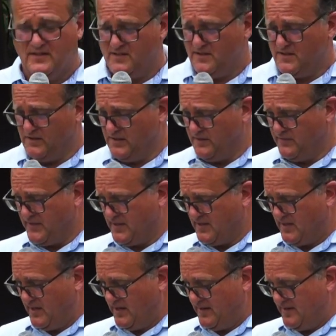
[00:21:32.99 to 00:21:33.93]
To the
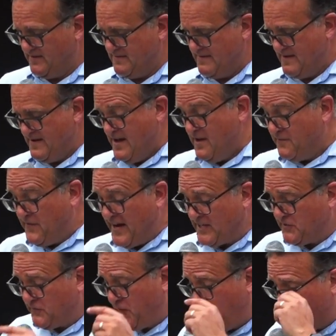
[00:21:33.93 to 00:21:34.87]
living God.
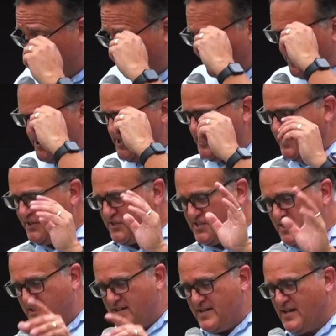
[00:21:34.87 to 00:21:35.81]
Fast forward 3
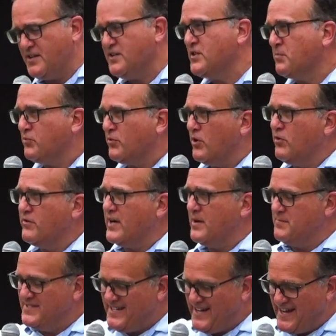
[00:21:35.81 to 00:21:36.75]
years at the end of the
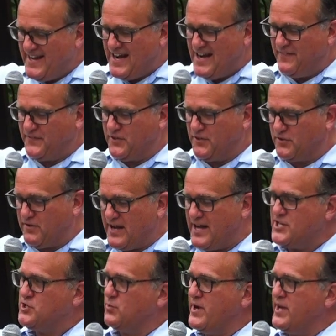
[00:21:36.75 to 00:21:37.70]
program, day after
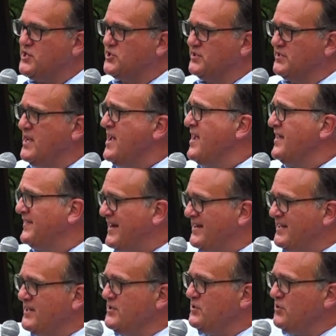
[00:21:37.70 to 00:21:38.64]
graduation, they
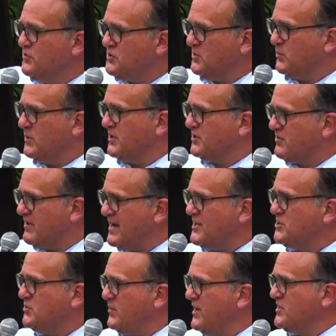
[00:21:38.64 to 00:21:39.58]
didn't use the word
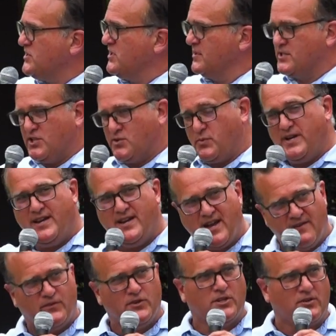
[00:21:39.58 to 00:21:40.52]
graduation because we
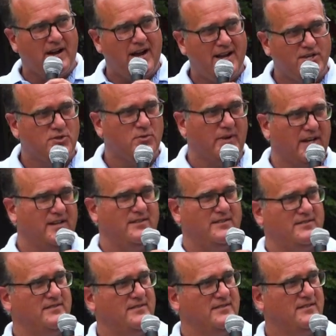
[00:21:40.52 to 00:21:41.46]
never graduate.
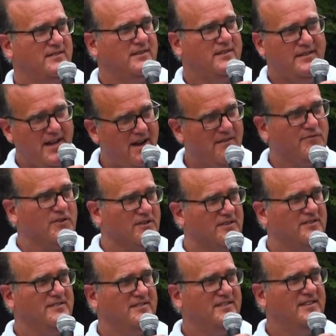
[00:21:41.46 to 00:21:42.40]

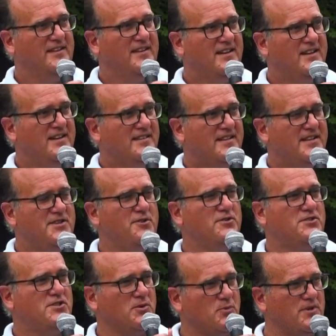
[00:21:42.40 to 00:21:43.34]
Never. They
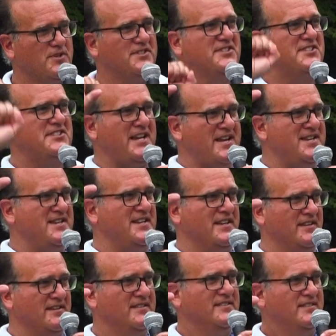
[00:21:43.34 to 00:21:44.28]
used the word
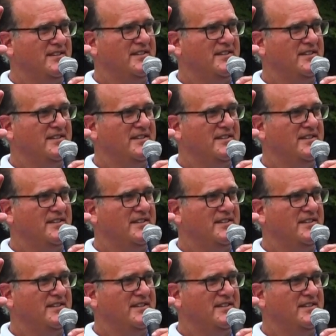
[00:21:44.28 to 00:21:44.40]
sending.